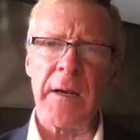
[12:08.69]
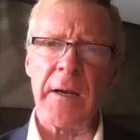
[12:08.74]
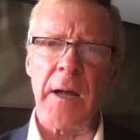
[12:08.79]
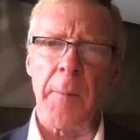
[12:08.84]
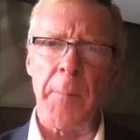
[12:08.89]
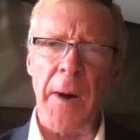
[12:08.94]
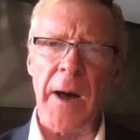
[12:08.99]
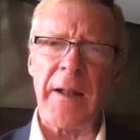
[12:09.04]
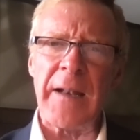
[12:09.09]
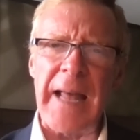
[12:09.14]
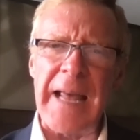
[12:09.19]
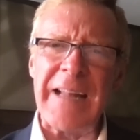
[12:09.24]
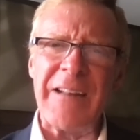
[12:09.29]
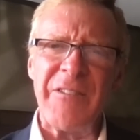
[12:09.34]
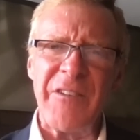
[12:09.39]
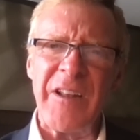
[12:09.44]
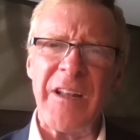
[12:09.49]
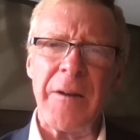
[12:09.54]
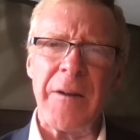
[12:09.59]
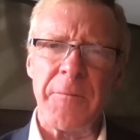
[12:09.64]
it about
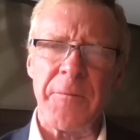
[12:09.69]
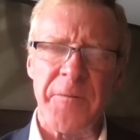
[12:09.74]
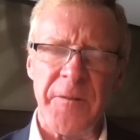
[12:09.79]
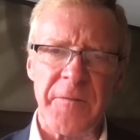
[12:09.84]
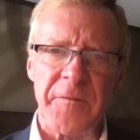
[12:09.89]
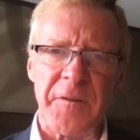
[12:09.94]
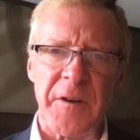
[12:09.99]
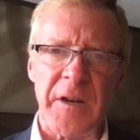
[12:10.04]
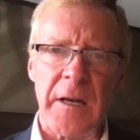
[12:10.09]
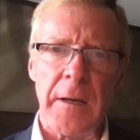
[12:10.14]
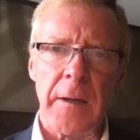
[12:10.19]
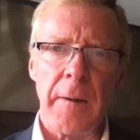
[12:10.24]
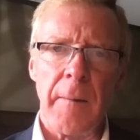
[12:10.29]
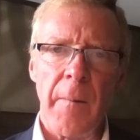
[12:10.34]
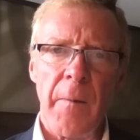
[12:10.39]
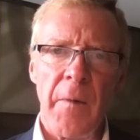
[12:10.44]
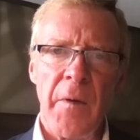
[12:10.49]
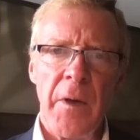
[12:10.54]
1850